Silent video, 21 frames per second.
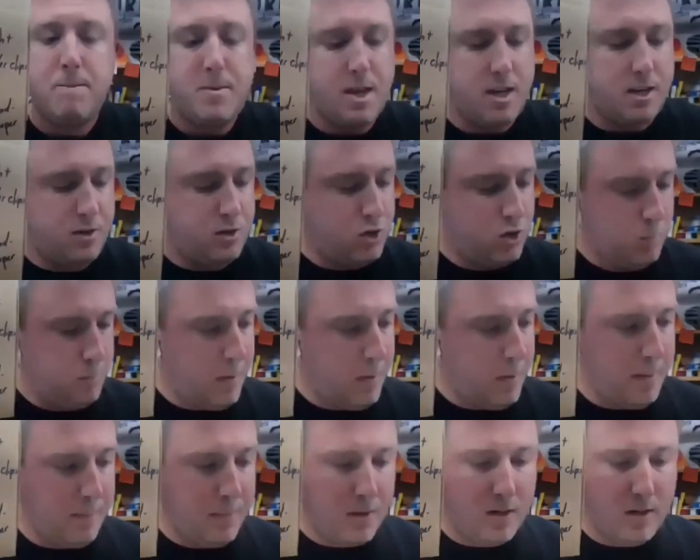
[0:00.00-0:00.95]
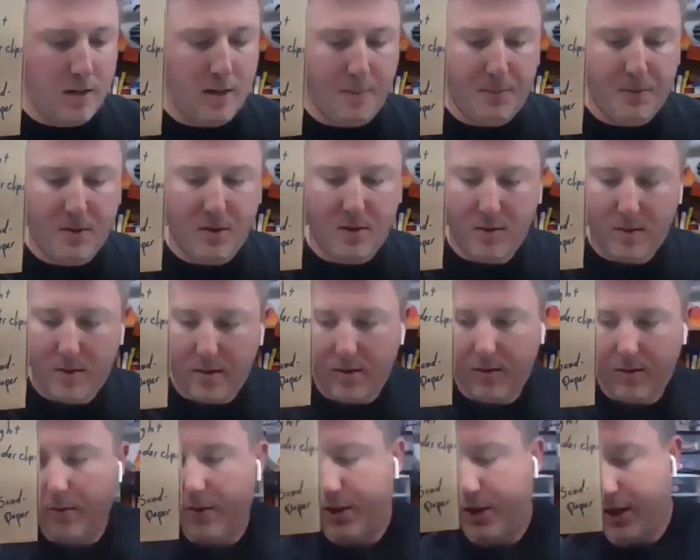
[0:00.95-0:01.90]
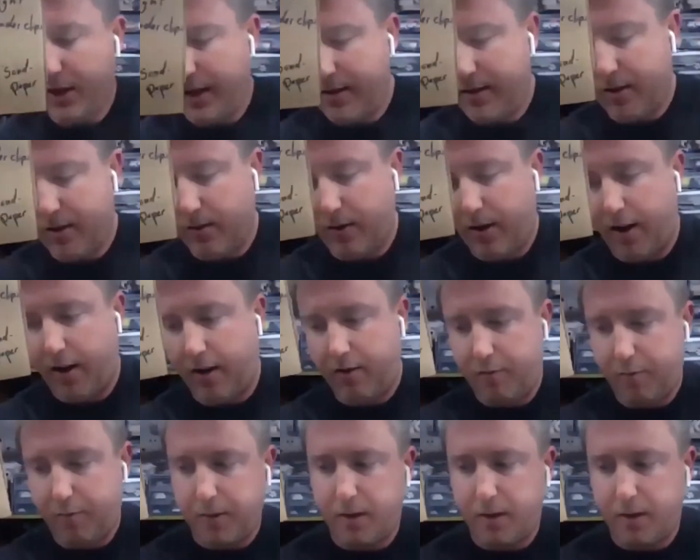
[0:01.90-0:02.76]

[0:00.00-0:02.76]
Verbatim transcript: Then two paper clips which I don't have,